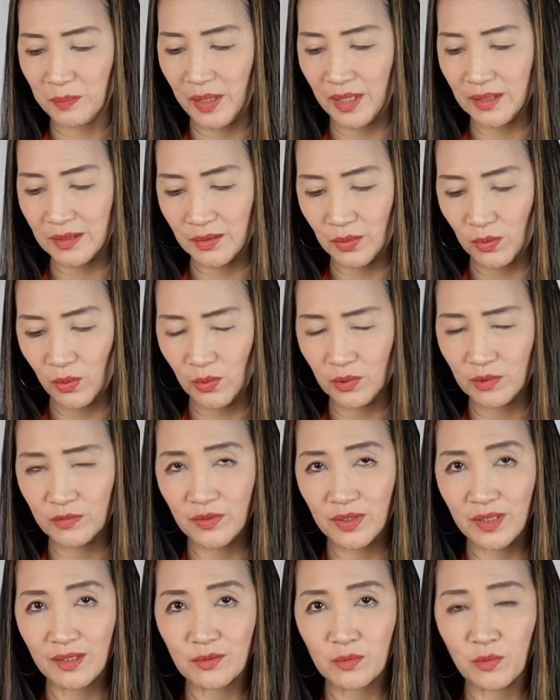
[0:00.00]
But all
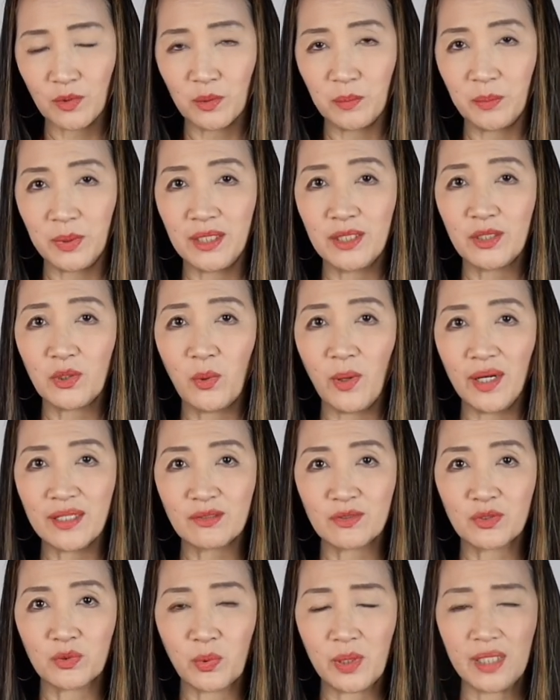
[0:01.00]
of these will be
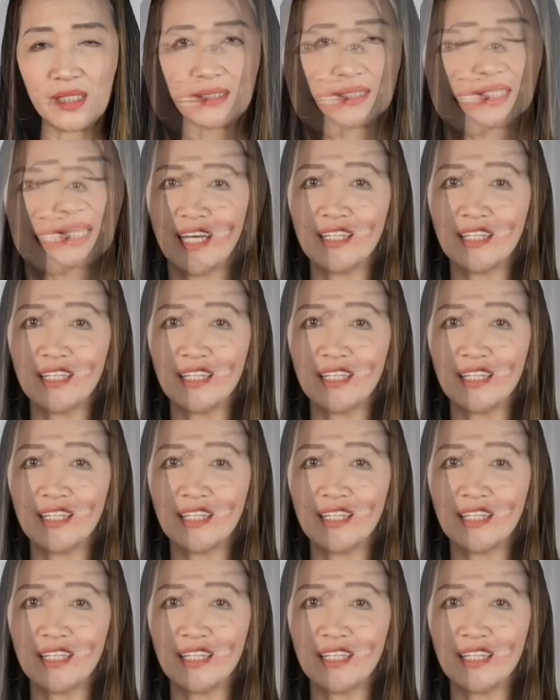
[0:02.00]
quite sweet.